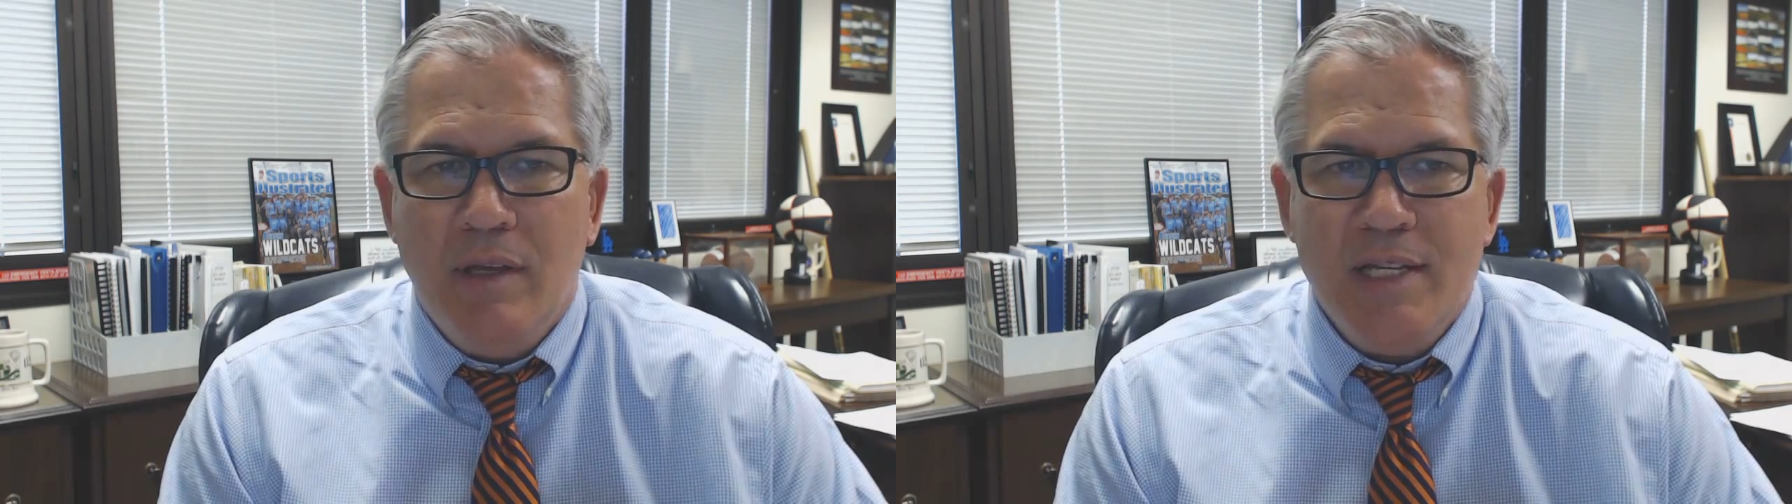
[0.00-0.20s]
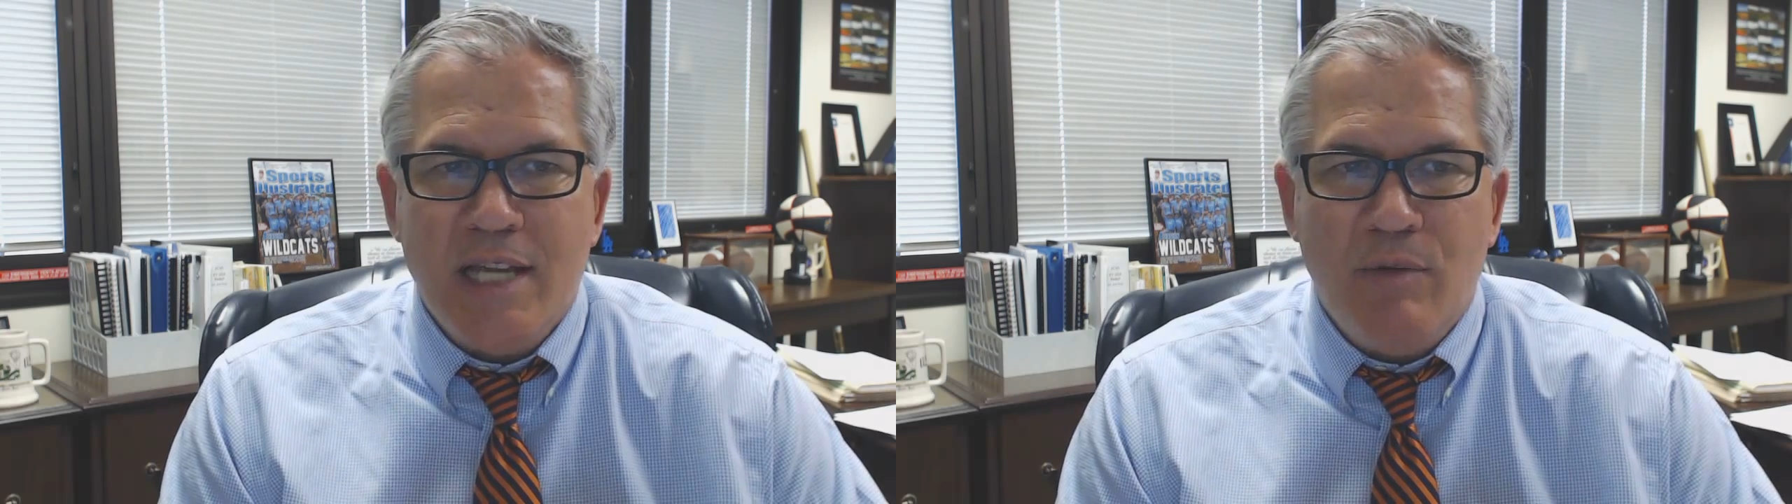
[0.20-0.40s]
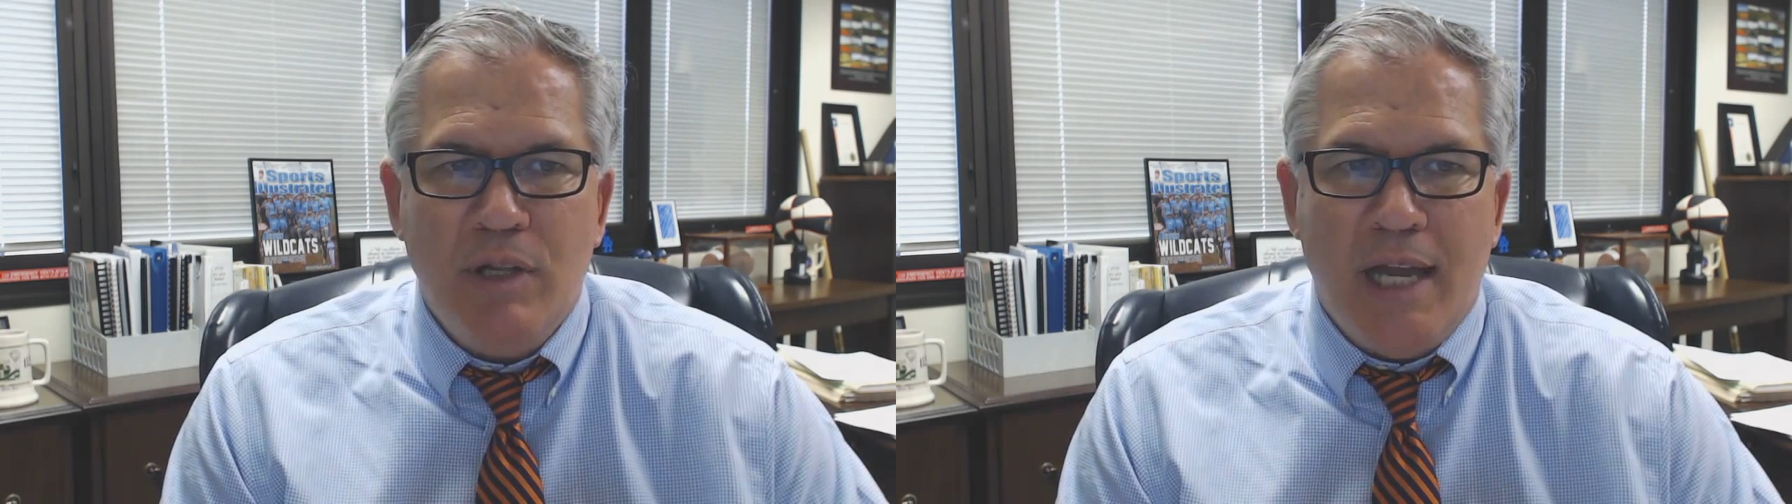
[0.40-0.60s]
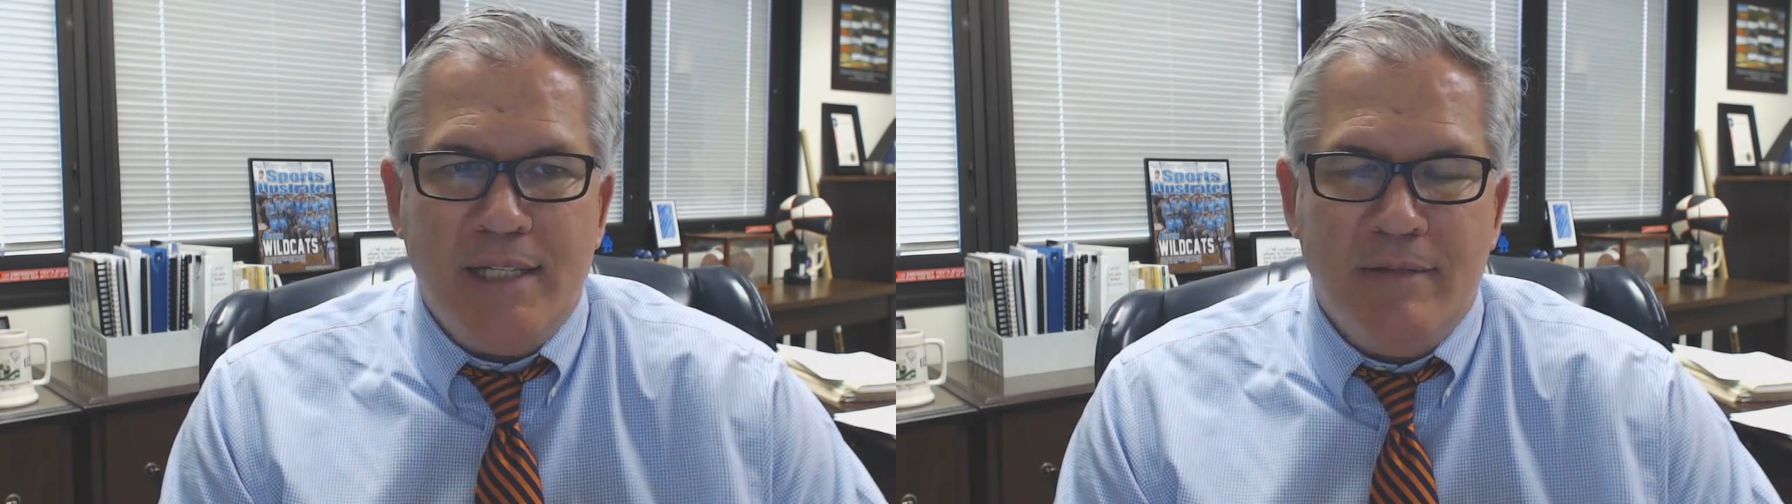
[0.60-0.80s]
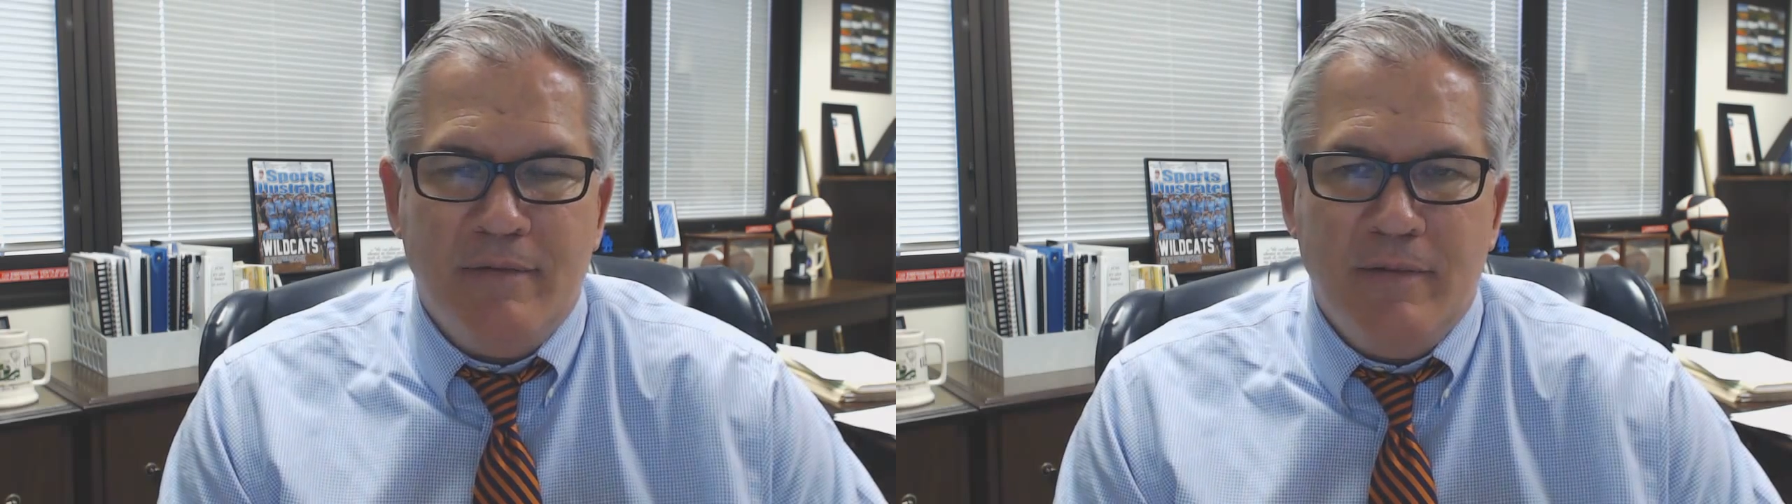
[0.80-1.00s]
because I would
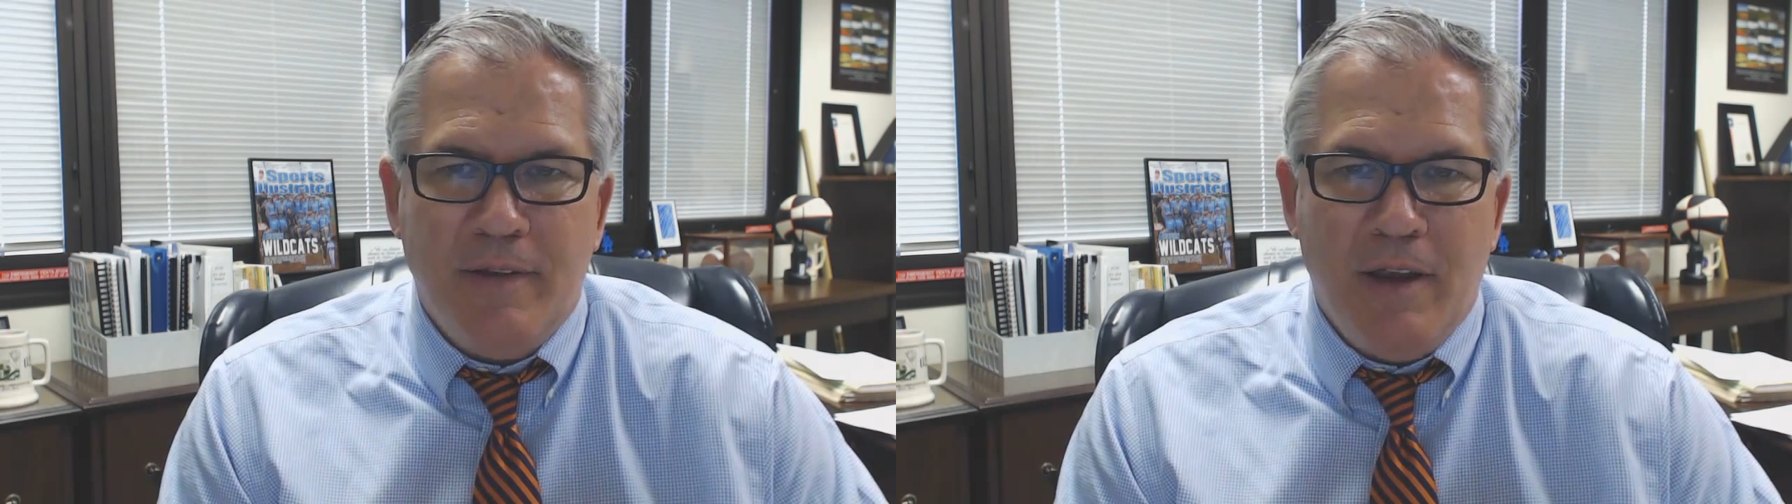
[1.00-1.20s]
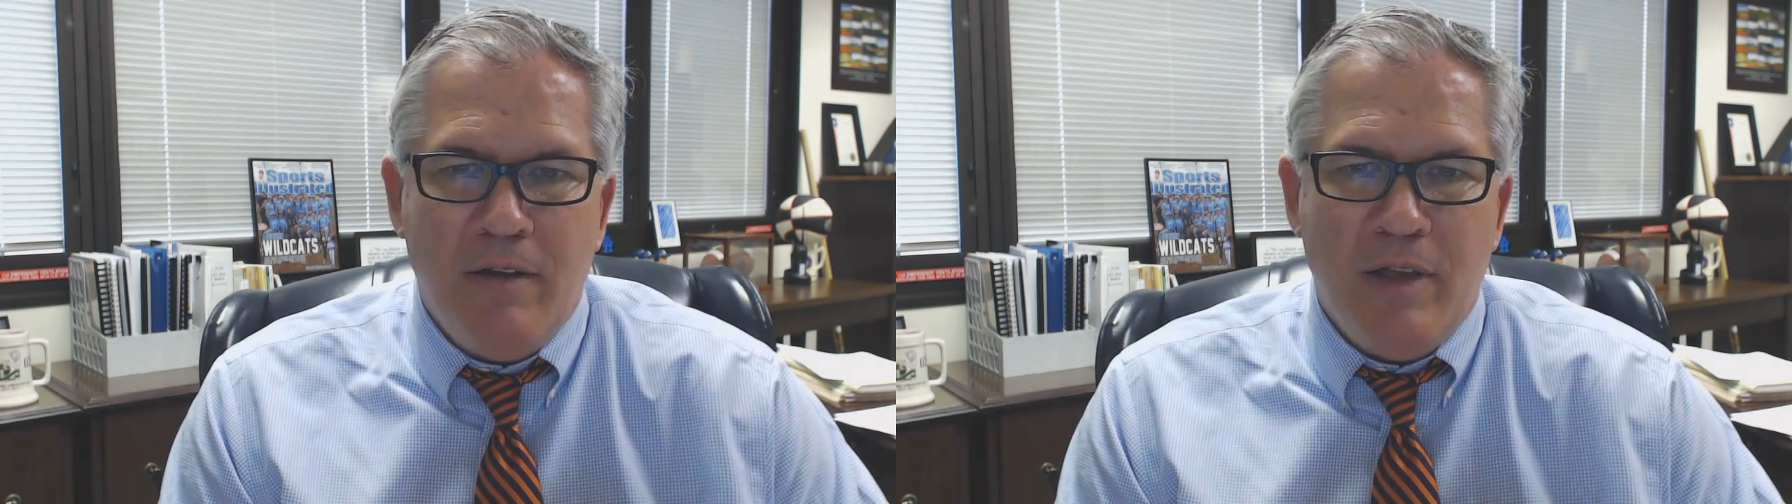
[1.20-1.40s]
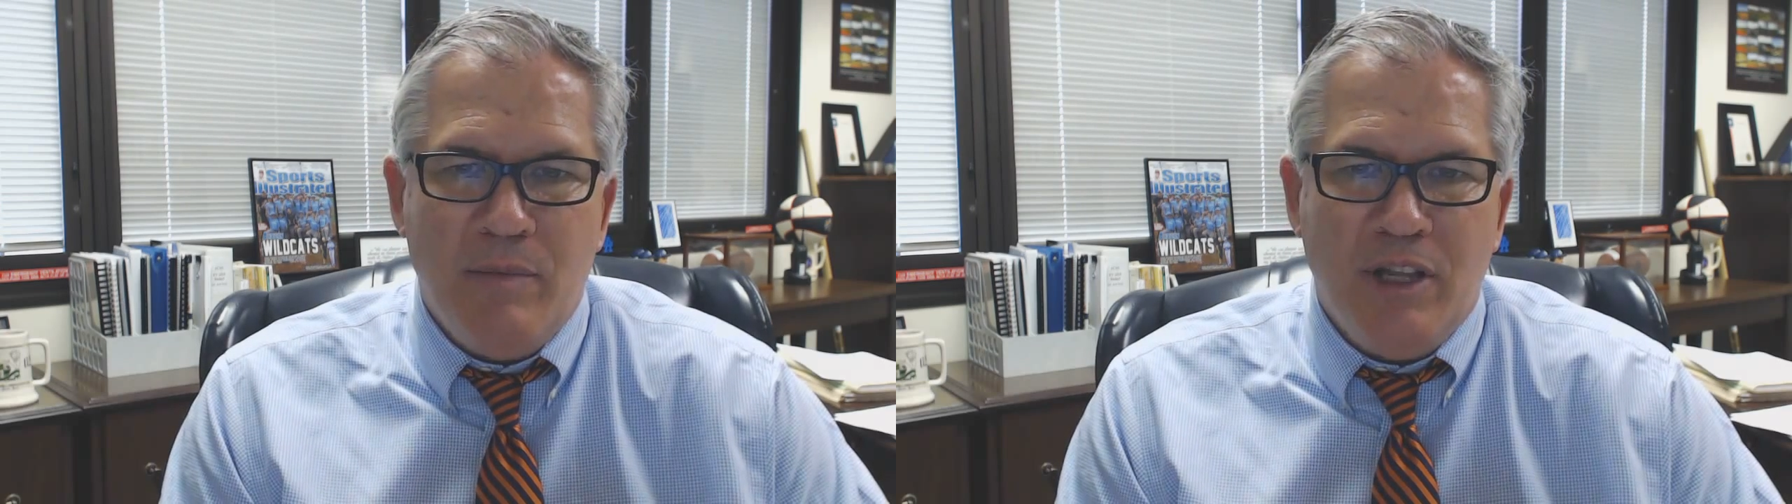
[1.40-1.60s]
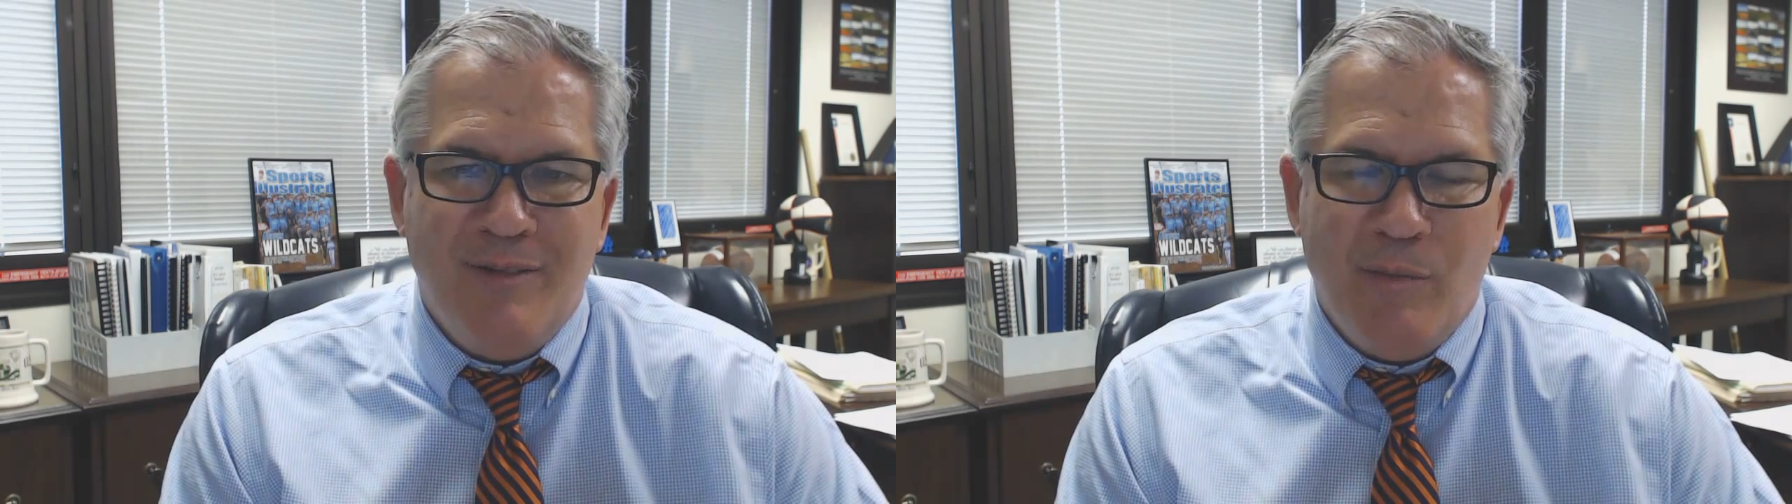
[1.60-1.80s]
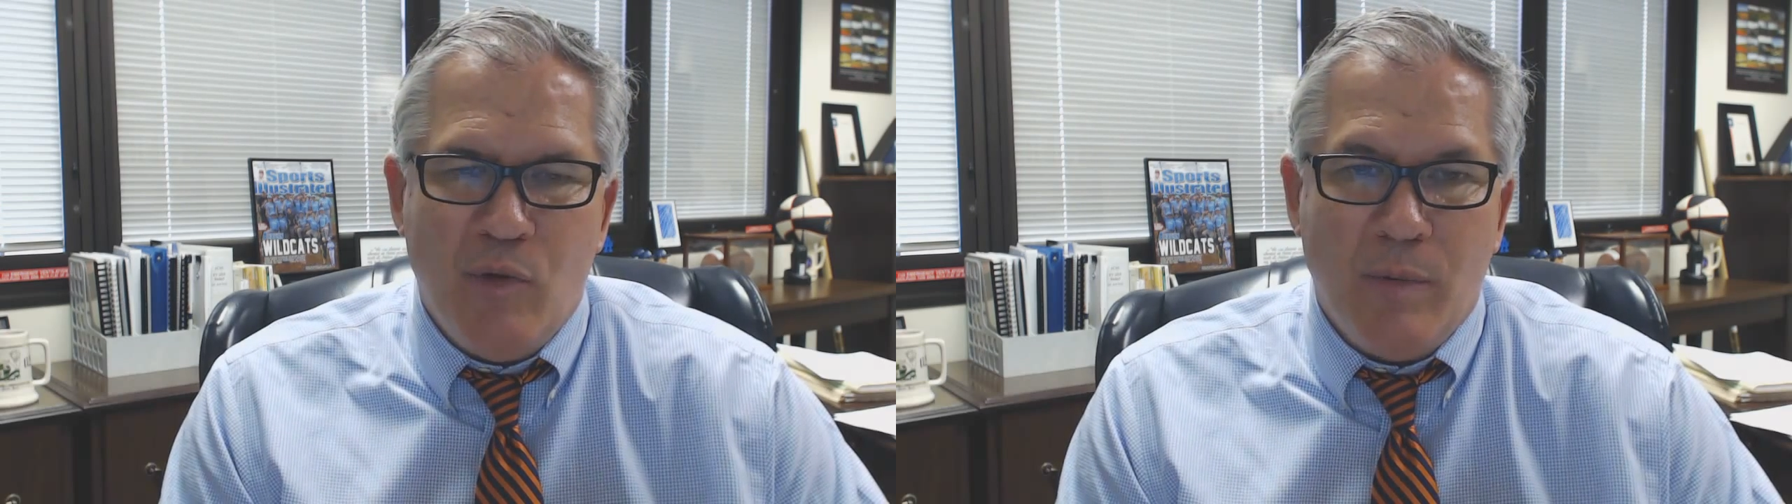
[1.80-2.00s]
like to hear them a
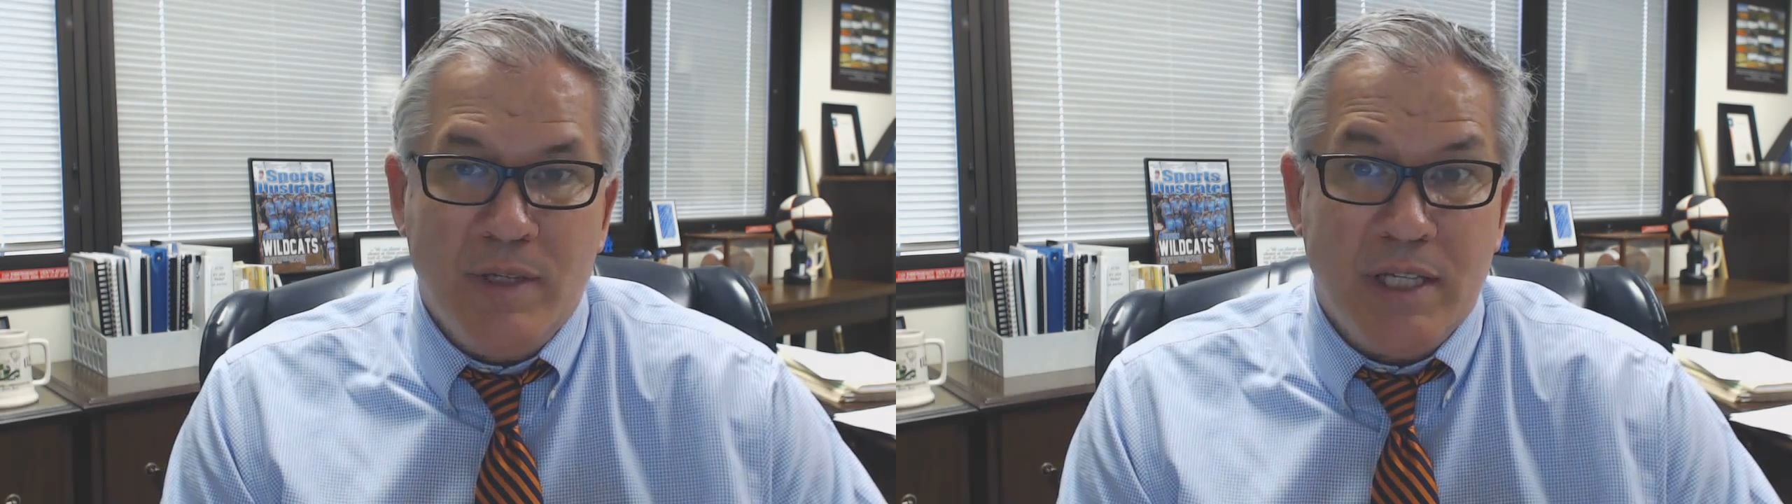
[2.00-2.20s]
little bit more,